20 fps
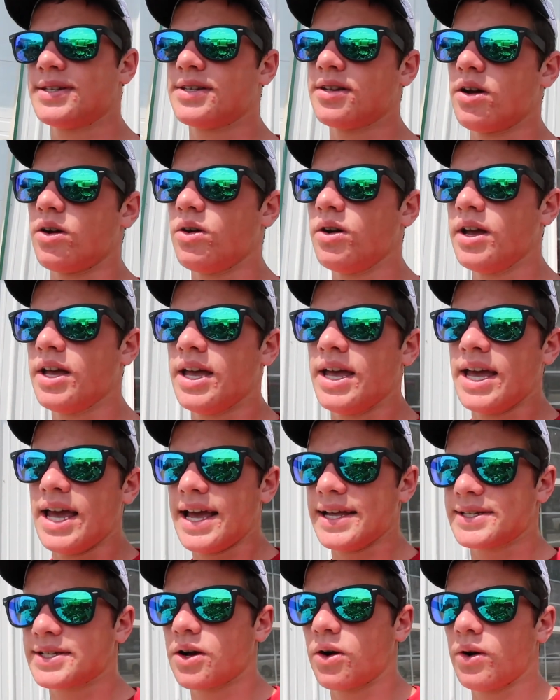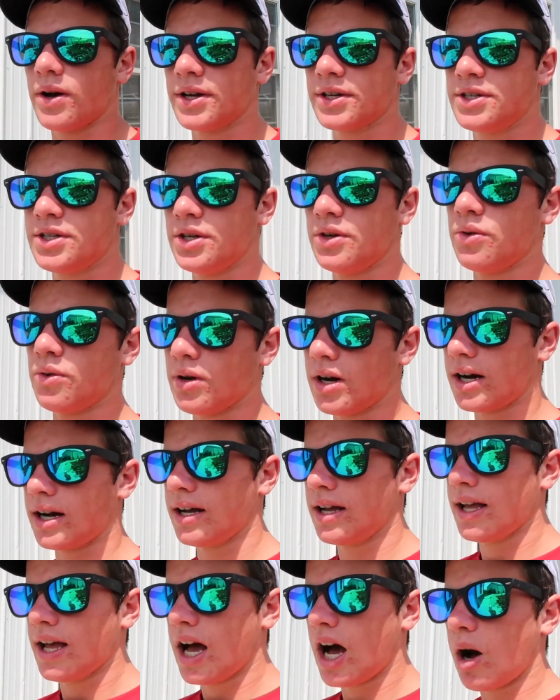So it's going
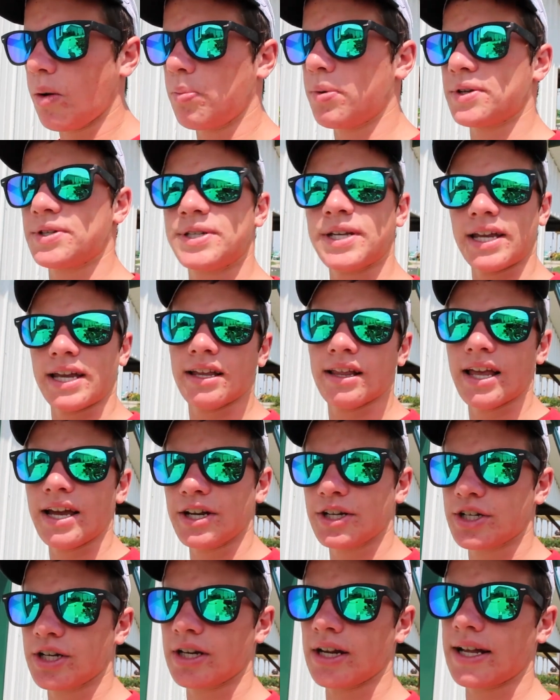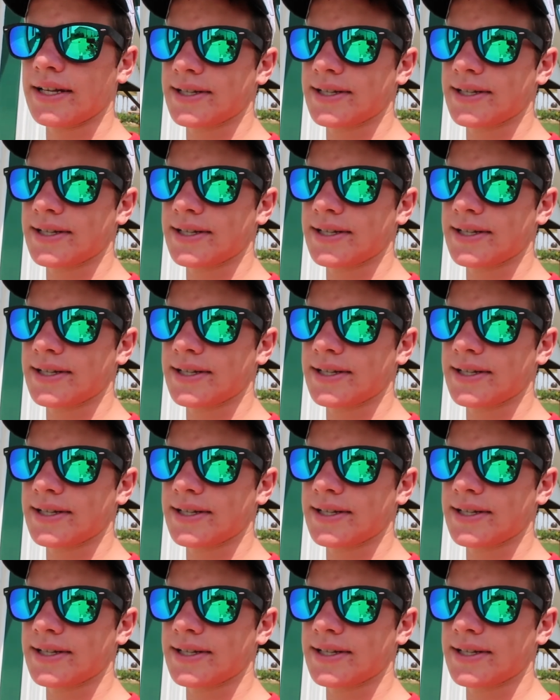to help with singulation.